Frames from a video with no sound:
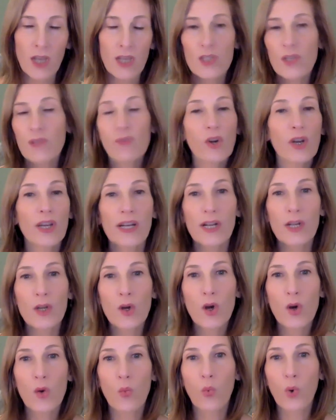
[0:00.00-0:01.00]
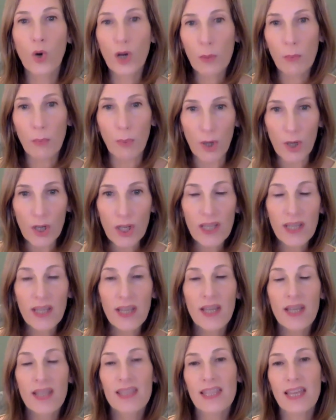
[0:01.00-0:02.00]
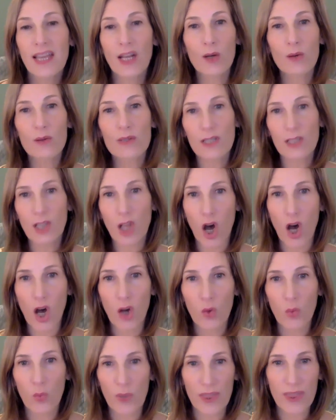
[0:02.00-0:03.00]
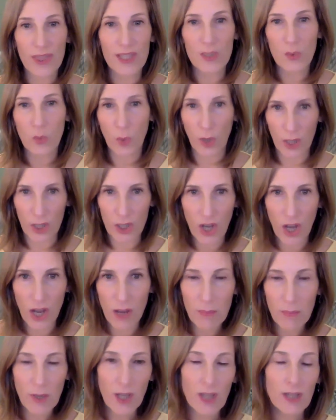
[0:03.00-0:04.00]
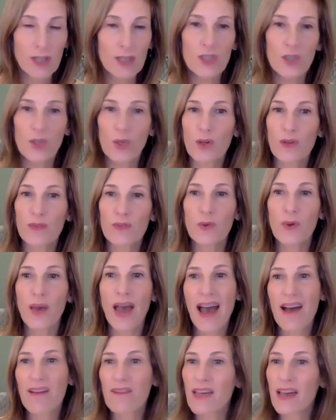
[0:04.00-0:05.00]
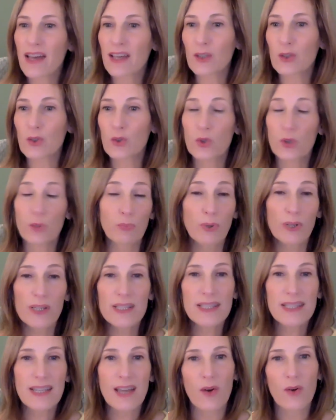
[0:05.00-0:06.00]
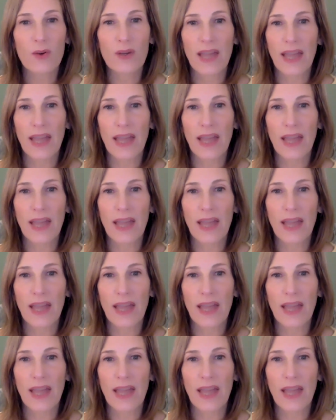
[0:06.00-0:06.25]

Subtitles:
So I've created a workbook that goes along with this workshop. So if you have that, you could print it out